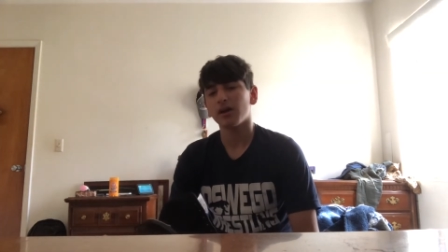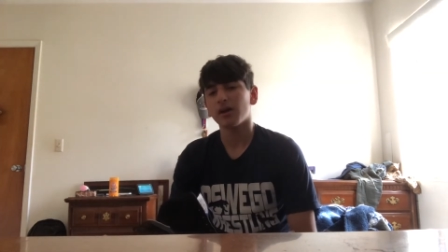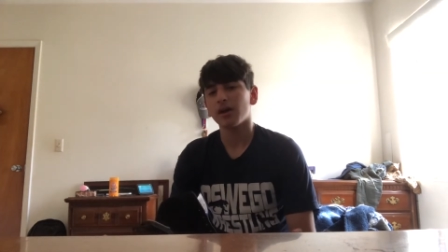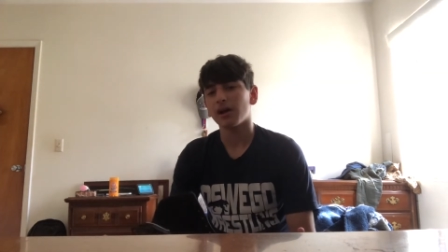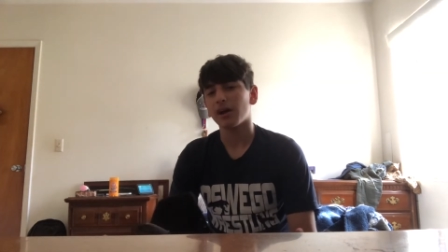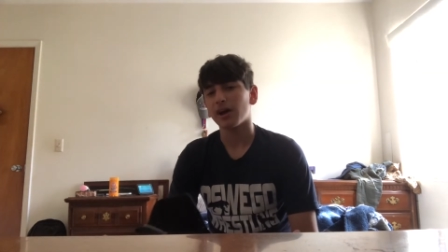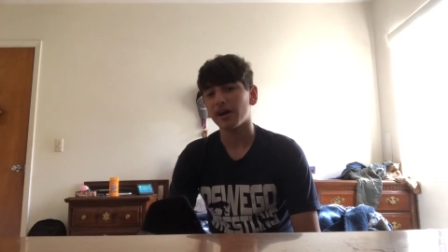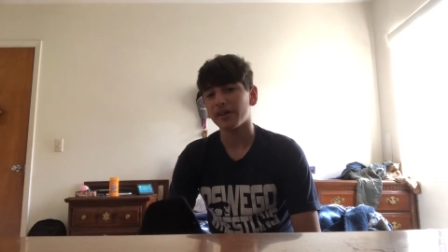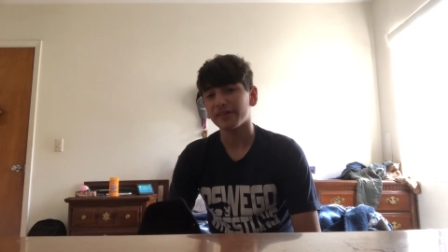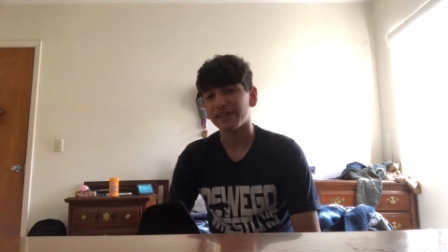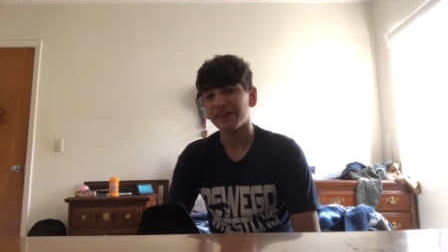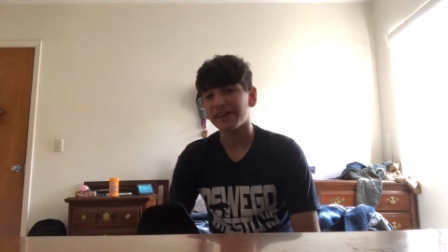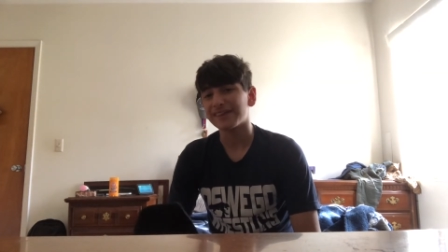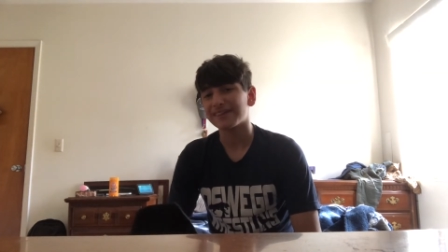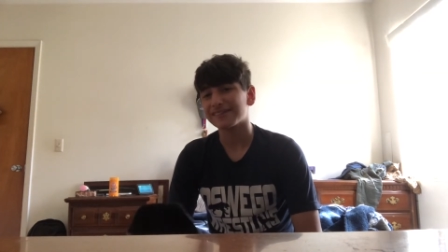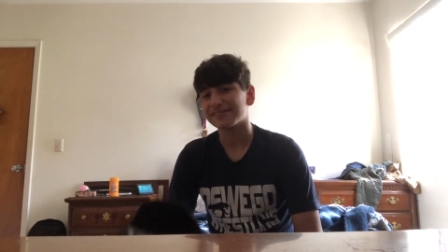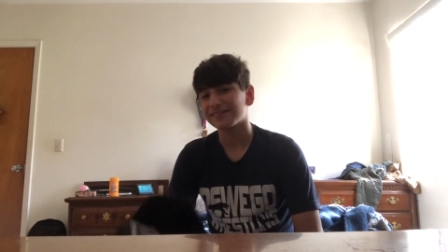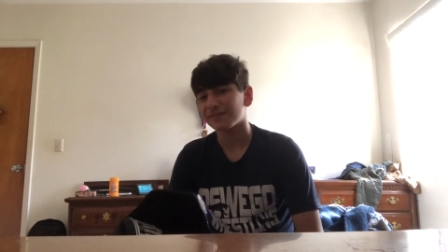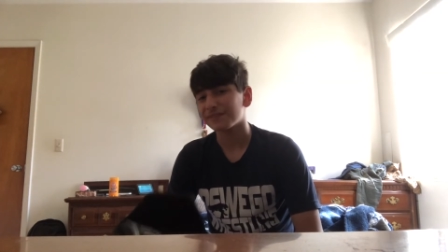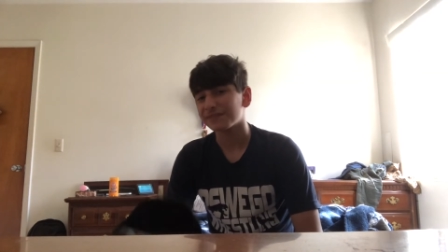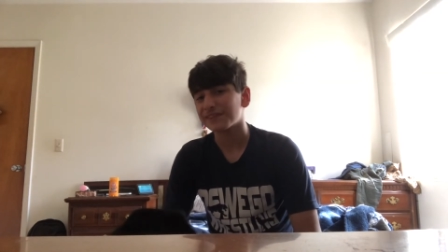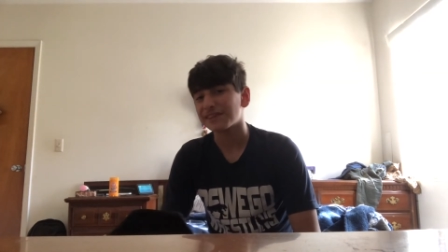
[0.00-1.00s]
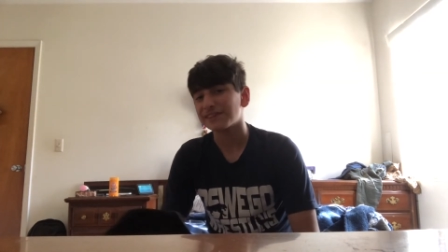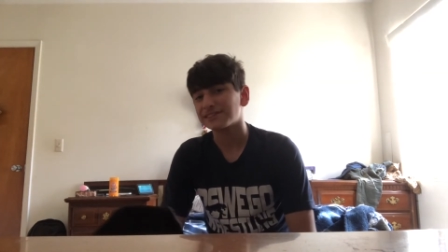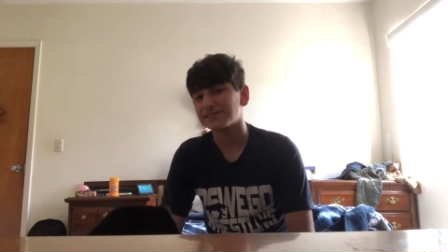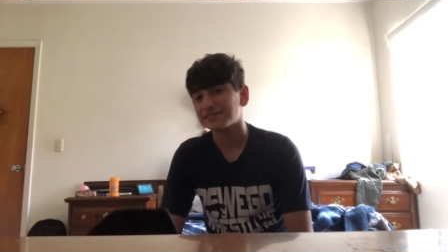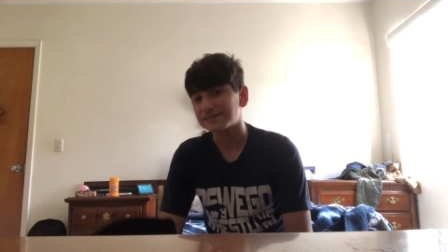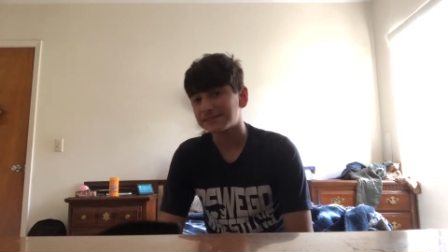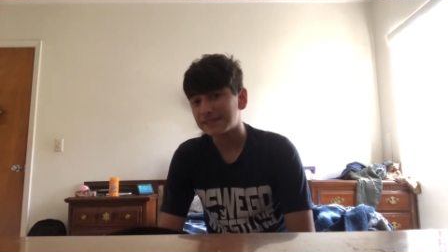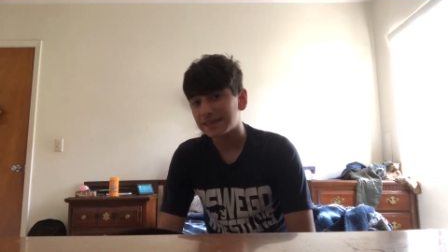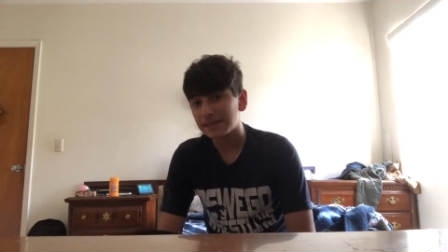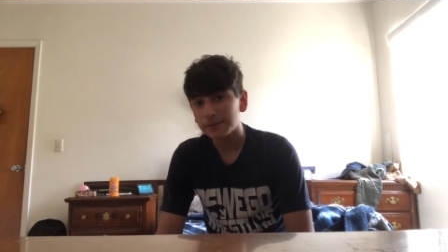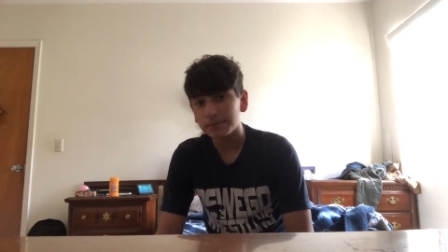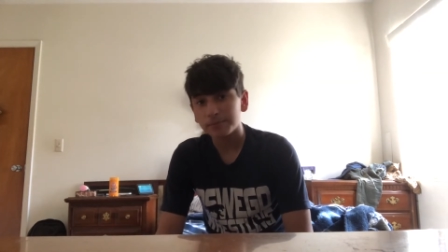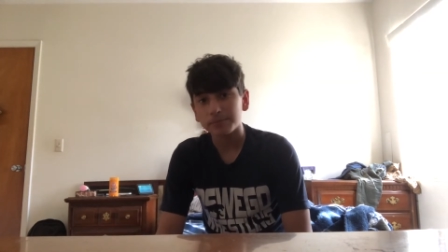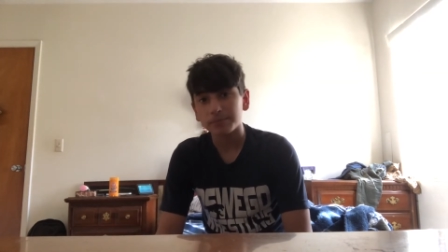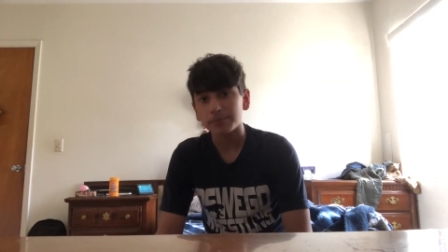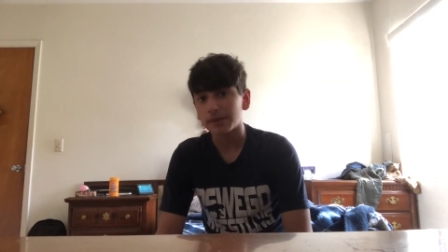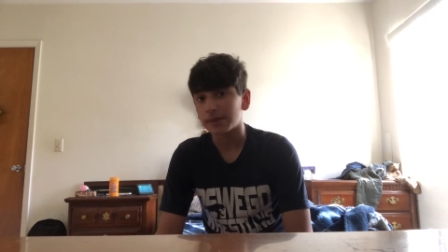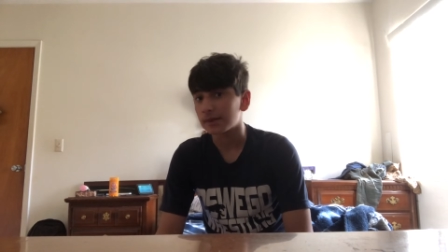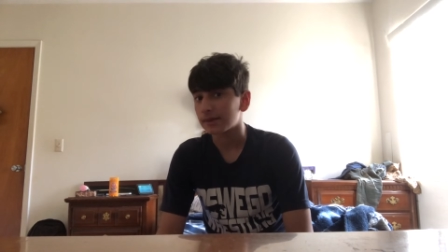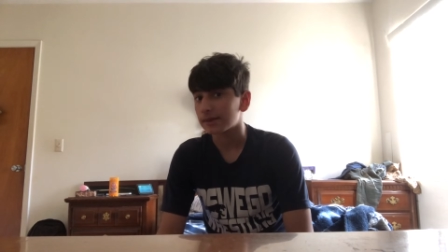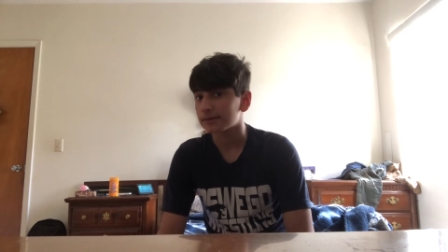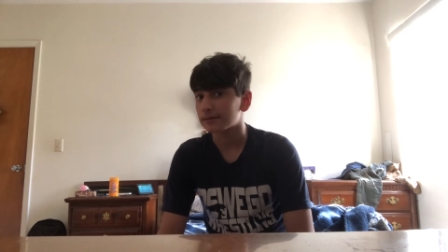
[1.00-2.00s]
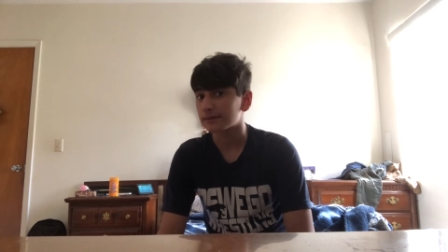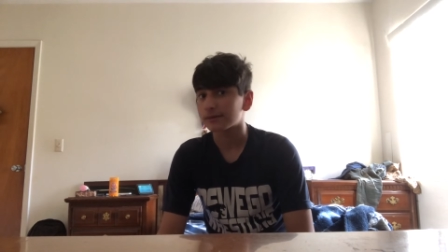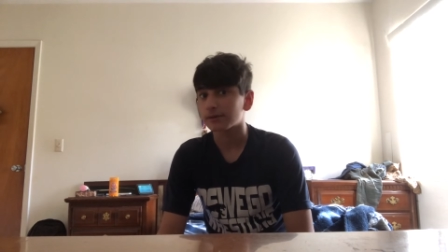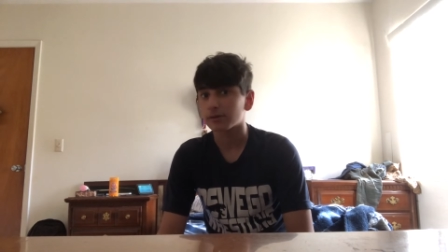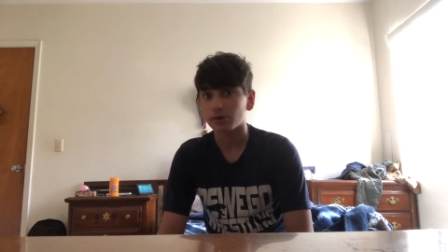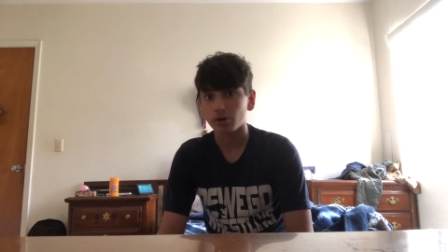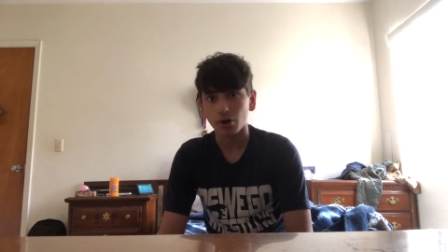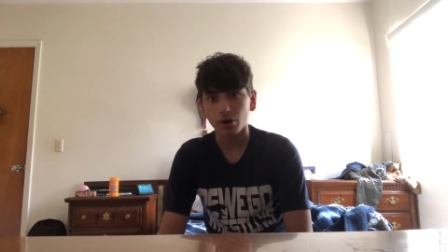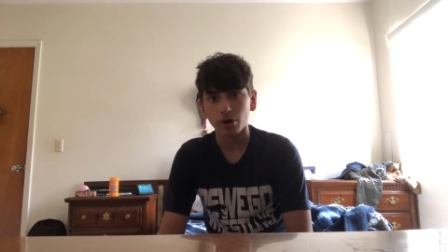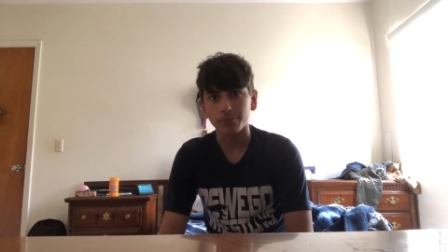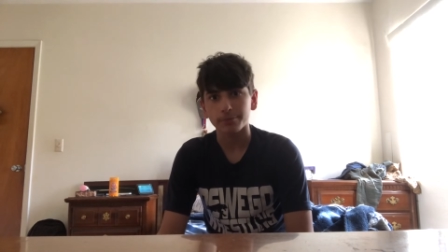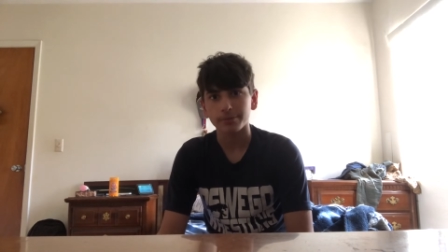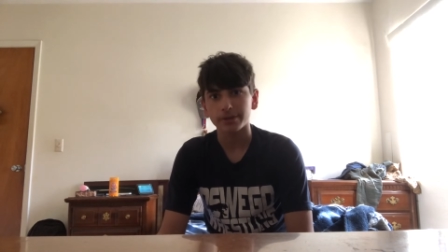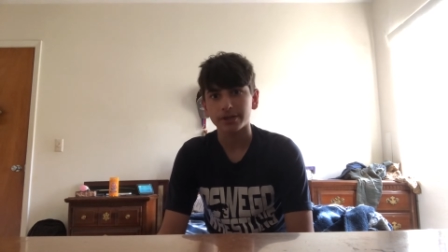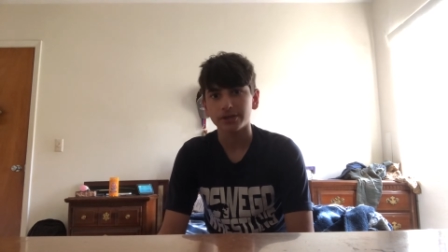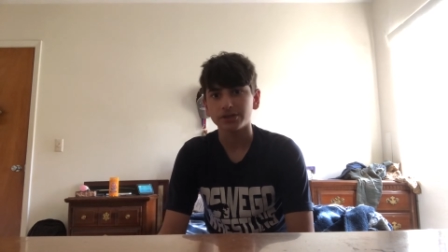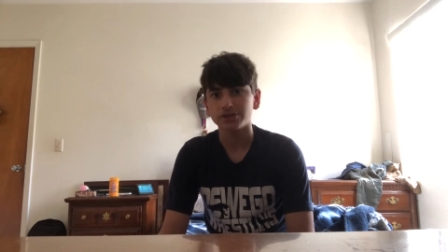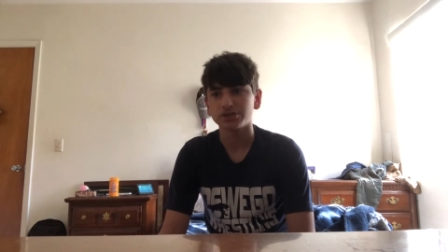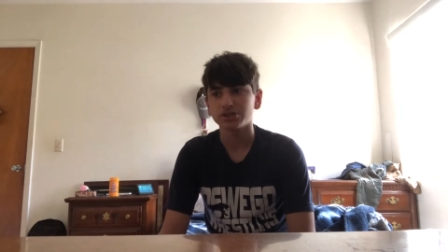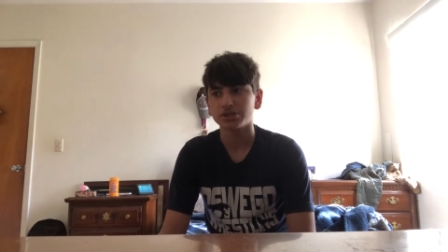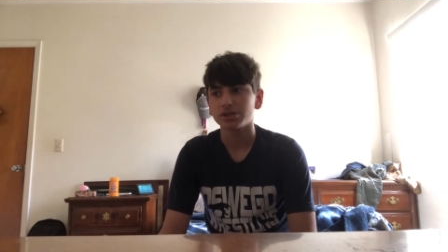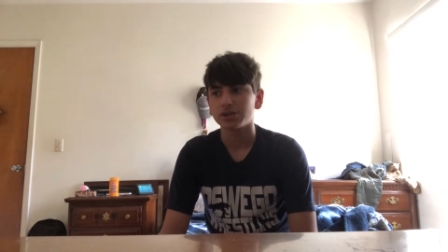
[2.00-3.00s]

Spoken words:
a lot of stuff that's cheap is garbage.